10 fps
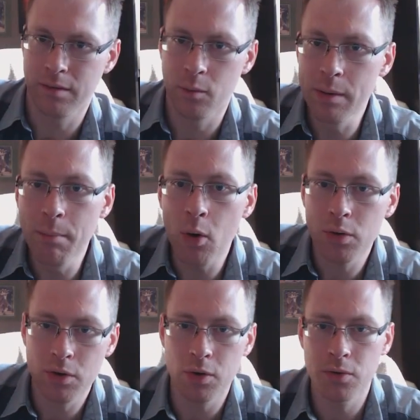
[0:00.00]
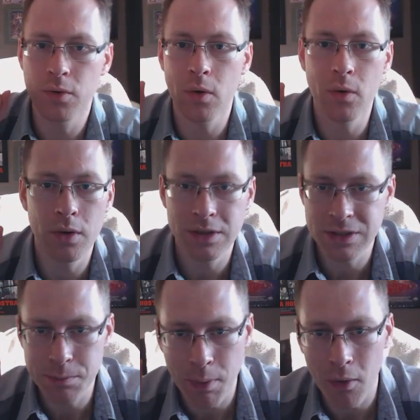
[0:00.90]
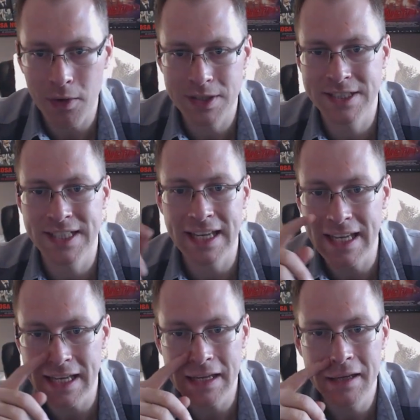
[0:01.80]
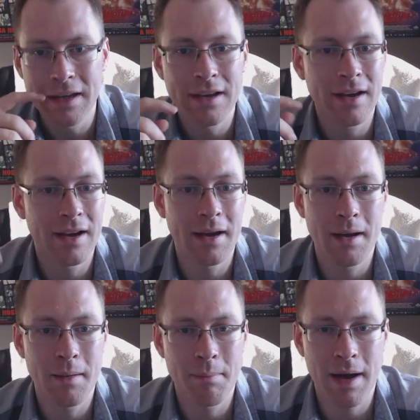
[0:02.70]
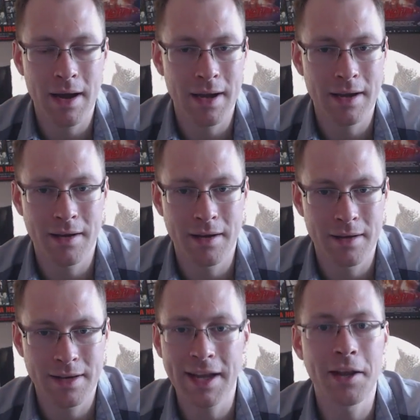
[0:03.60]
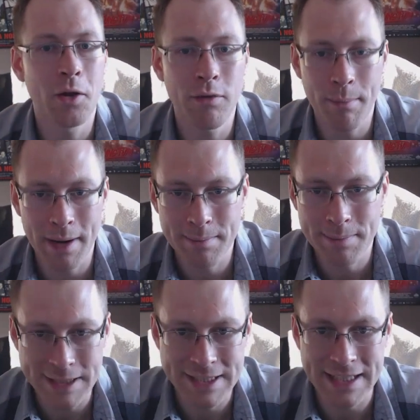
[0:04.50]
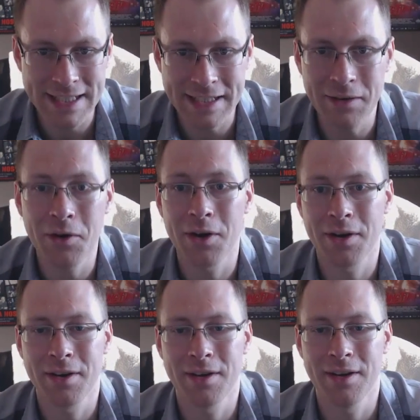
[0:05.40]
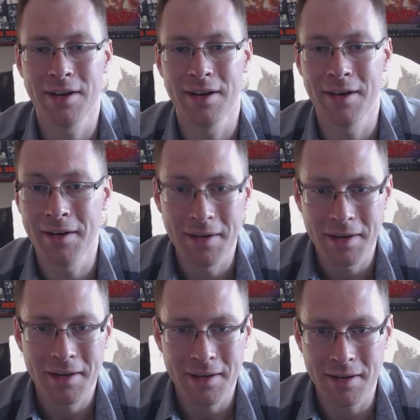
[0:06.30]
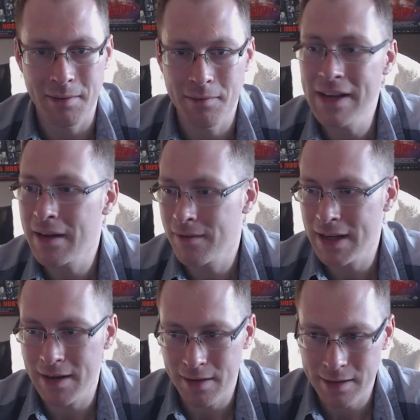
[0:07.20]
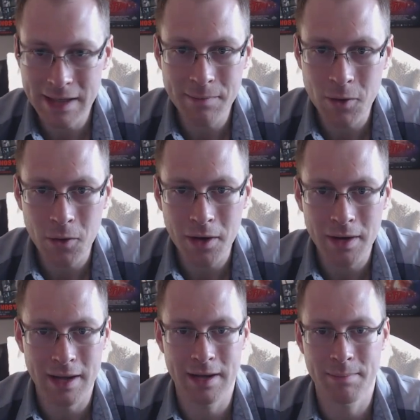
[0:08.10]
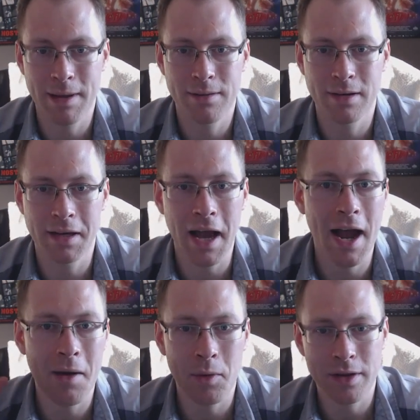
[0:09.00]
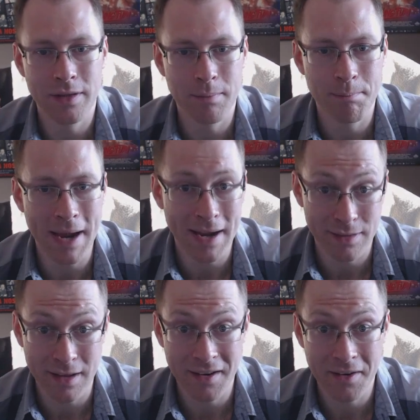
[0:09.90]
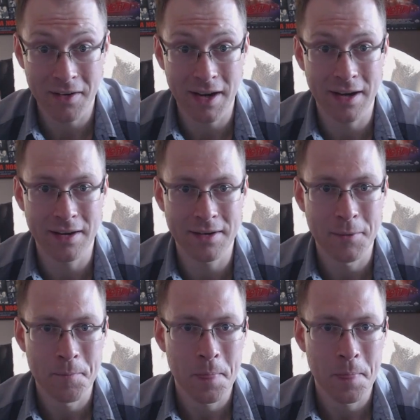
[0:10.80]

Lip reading: remote control support thingy by taking over my PC on. Via TeamViewer, and basically I was back there and